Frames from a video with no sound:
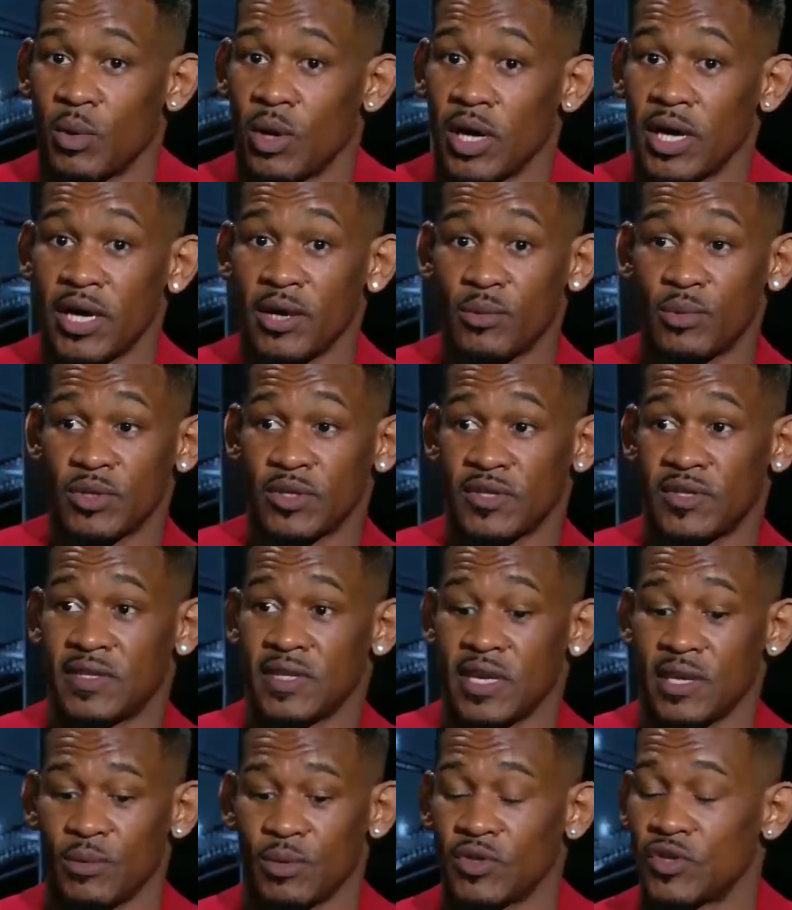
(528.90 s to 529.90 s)
Well, it was
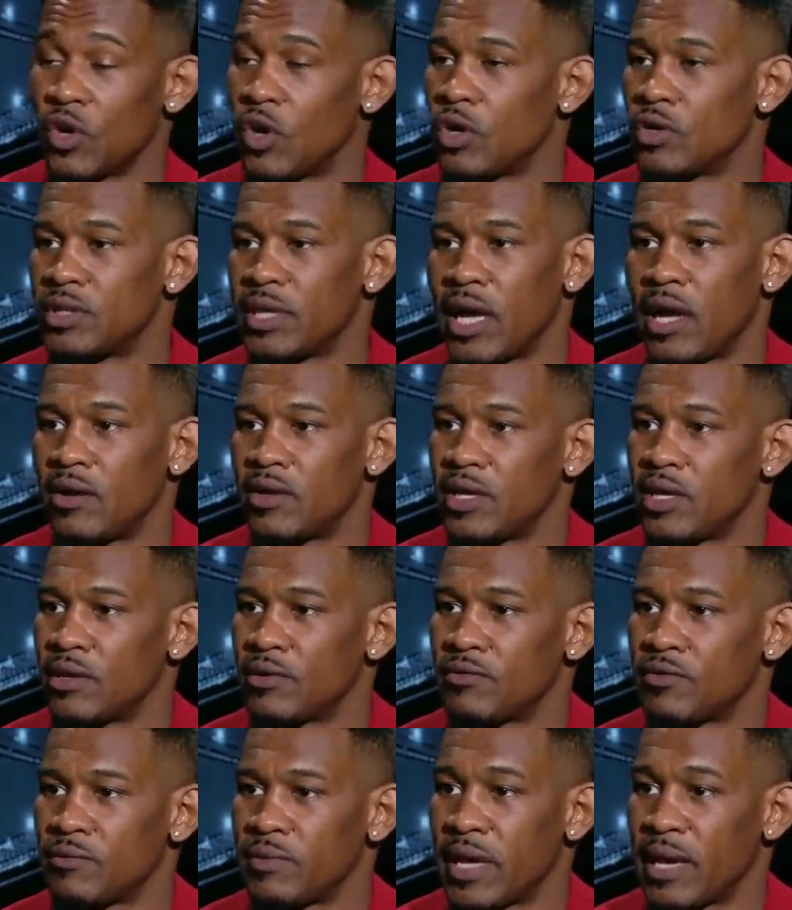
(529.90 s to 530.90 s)
it was all downhill
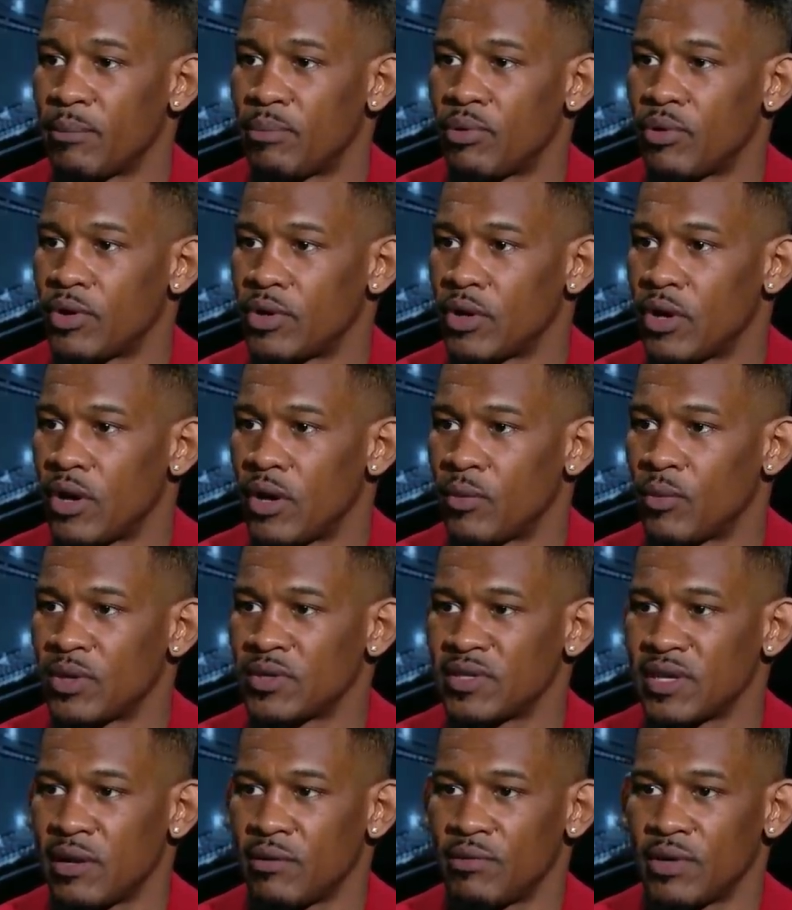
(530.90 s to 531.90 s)
from that point on.
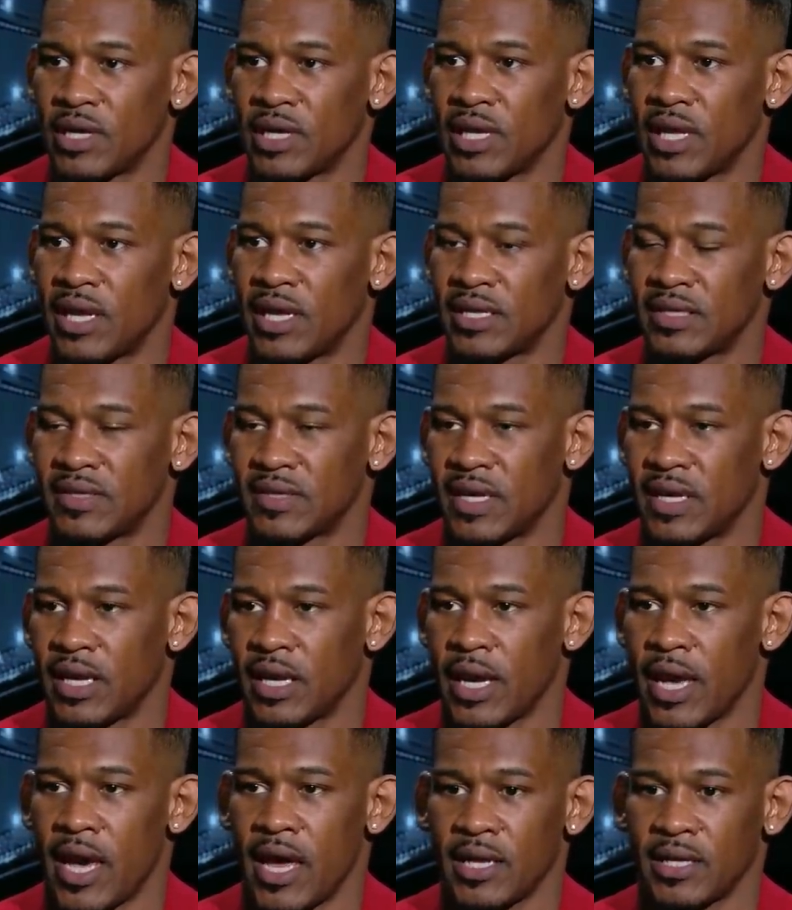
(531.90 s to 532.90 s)
Once I realized that
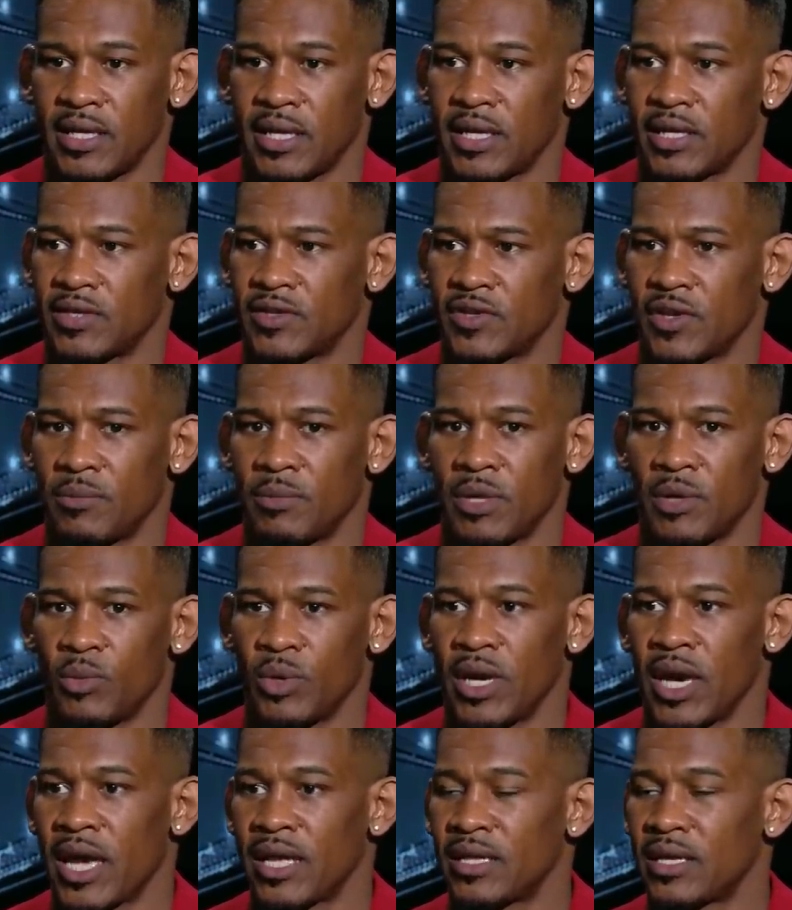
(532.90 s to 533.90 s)
I had cancer, I mean,
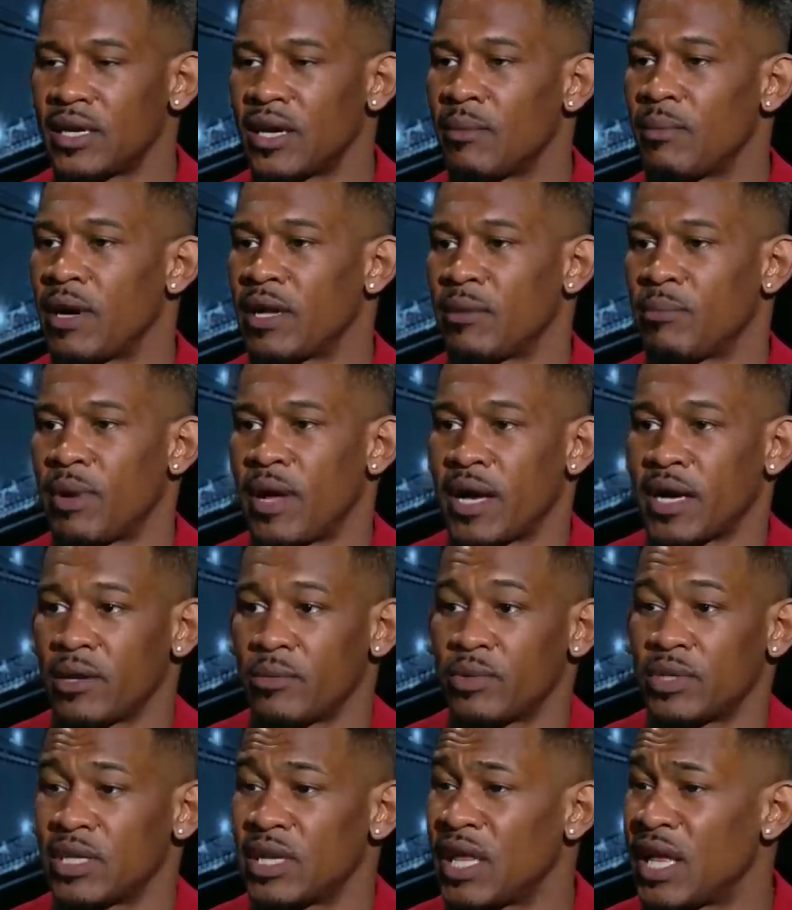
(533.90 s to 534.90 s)
we had to come out of pocket
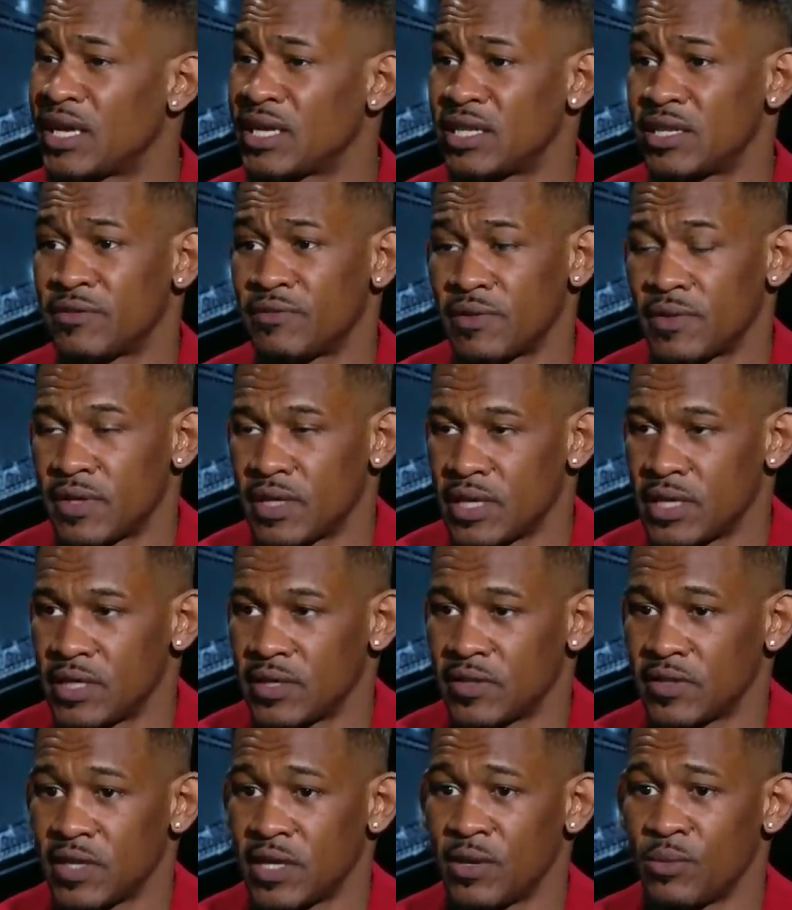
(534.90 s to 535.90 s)
with a lot of different
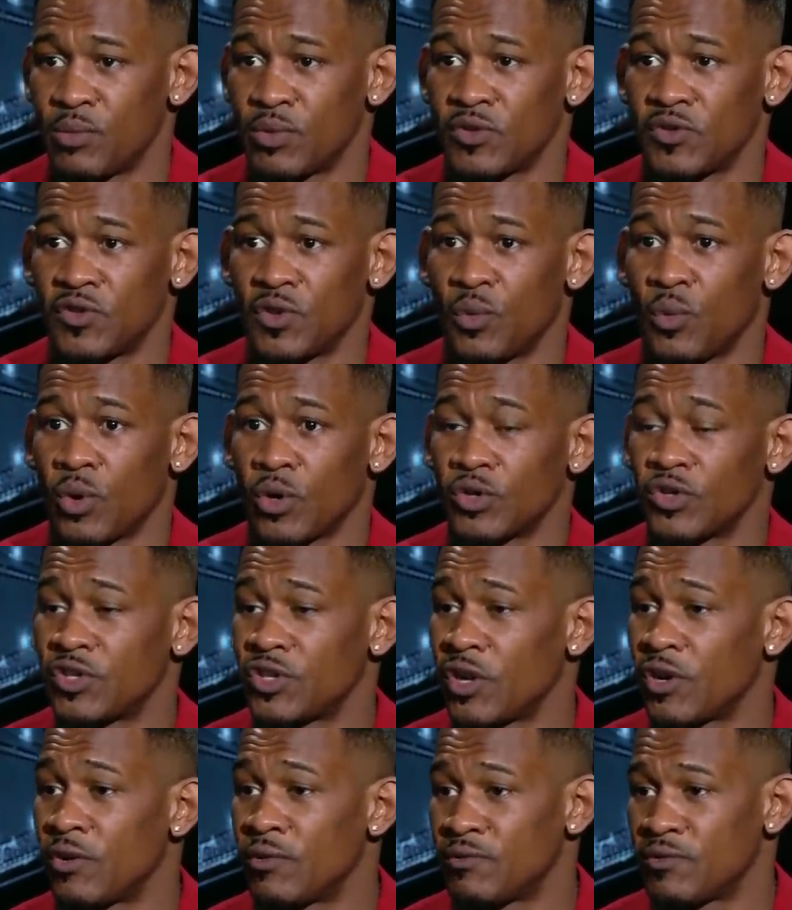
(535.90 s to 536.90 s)
things. It was the worst
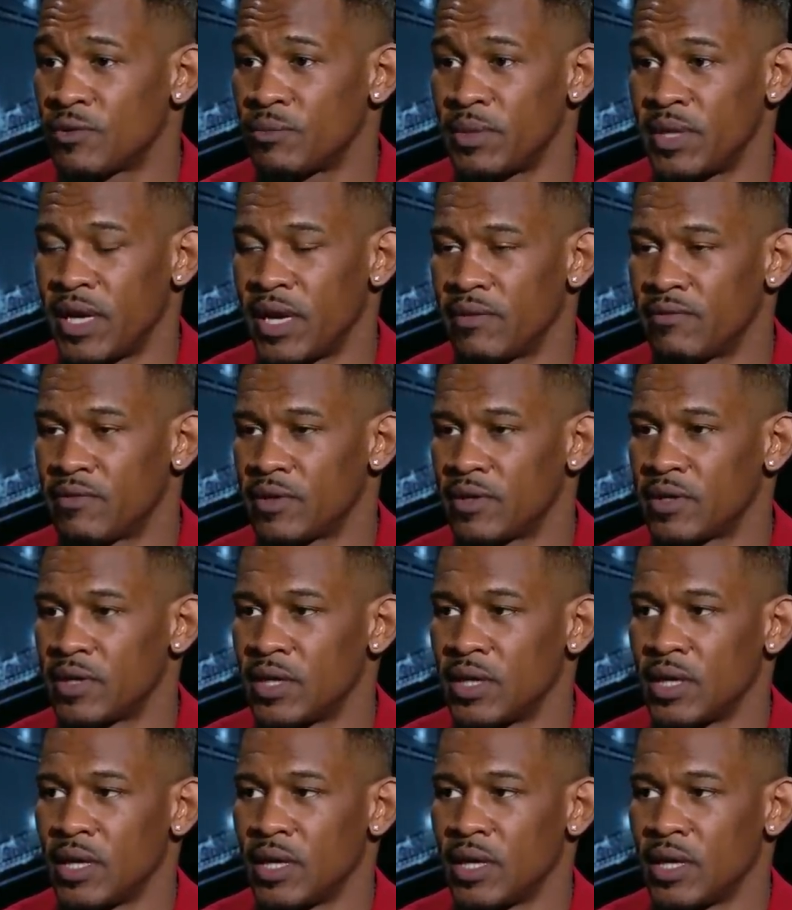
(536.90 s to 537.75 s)
turn for me ever.